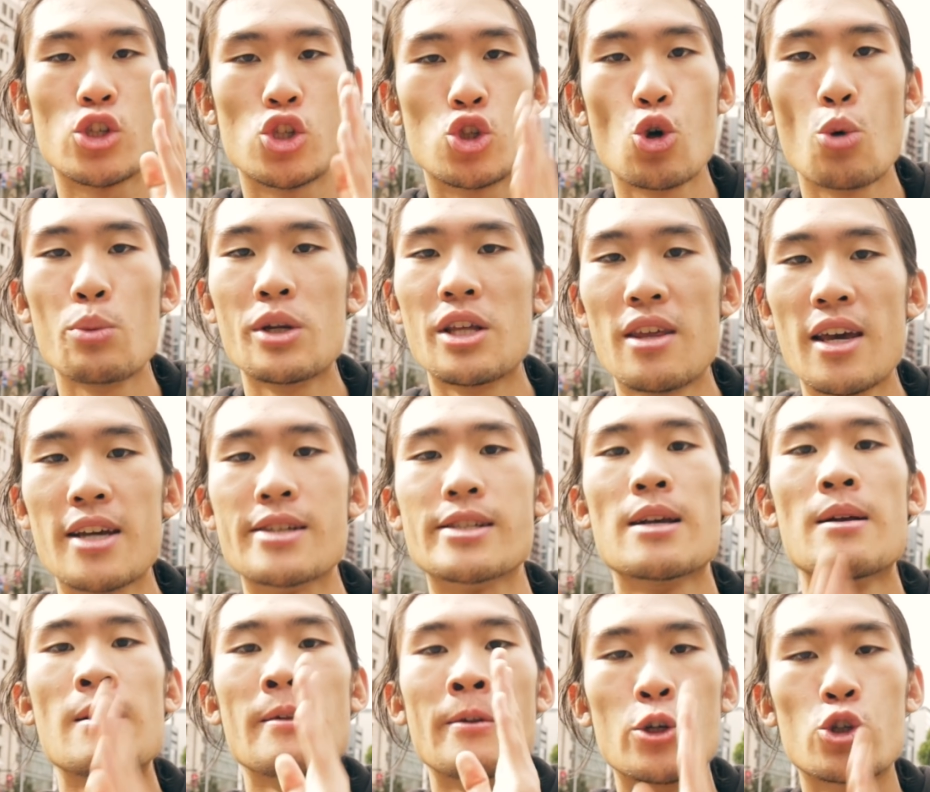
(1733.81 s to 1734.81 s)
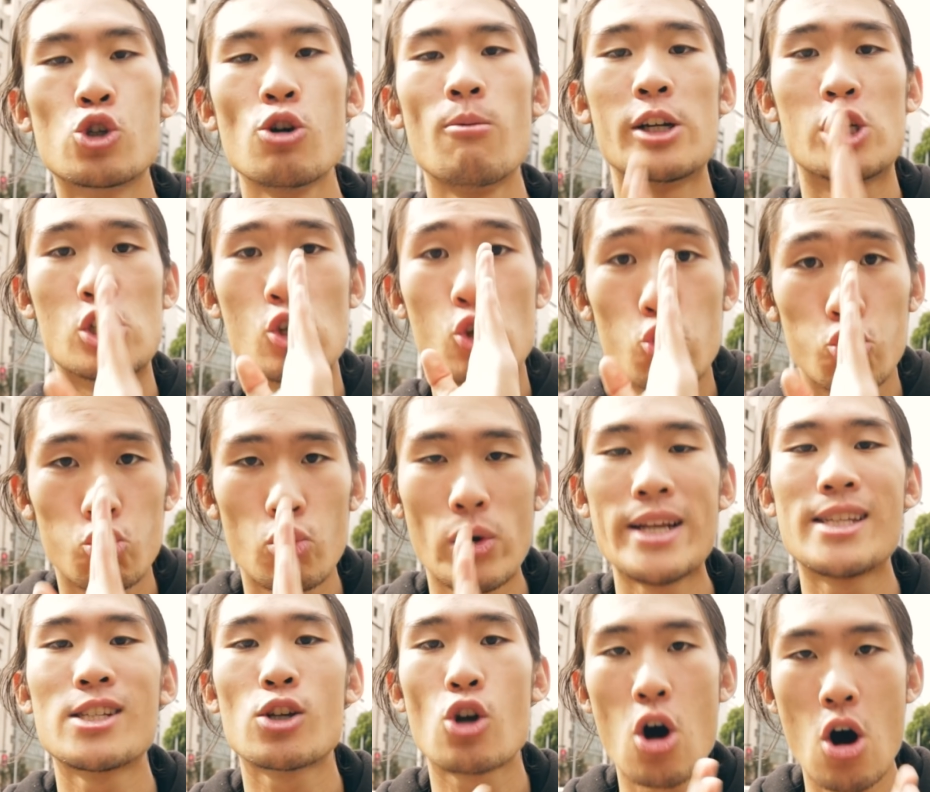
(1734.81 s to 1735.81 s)
so many things, so much
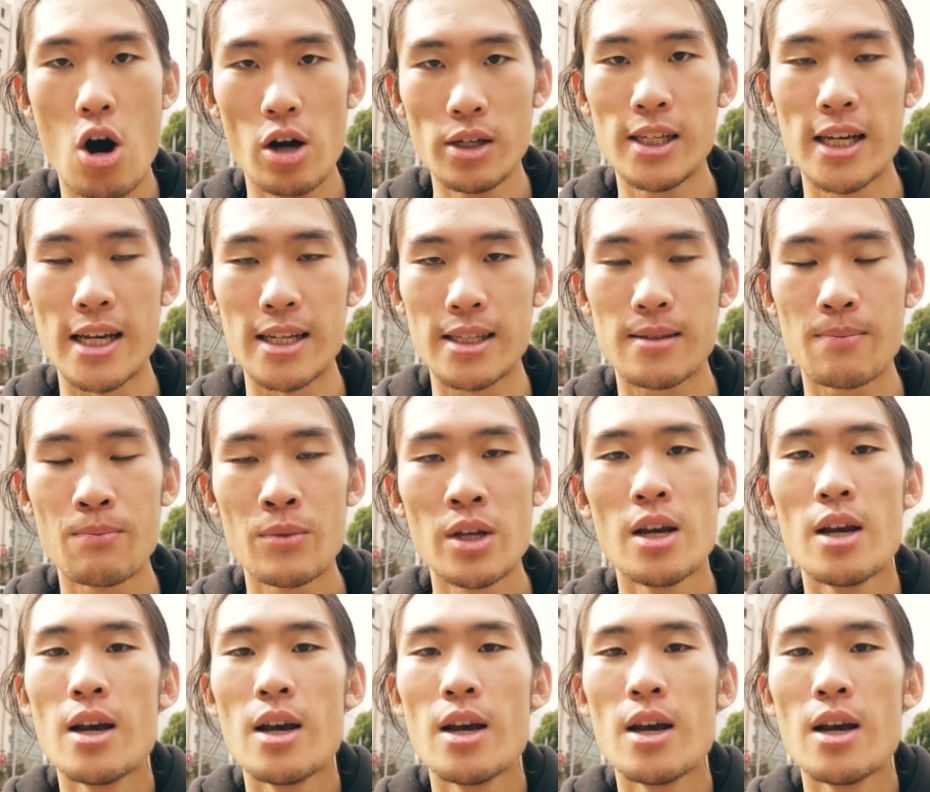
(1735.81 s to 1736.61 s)
great content.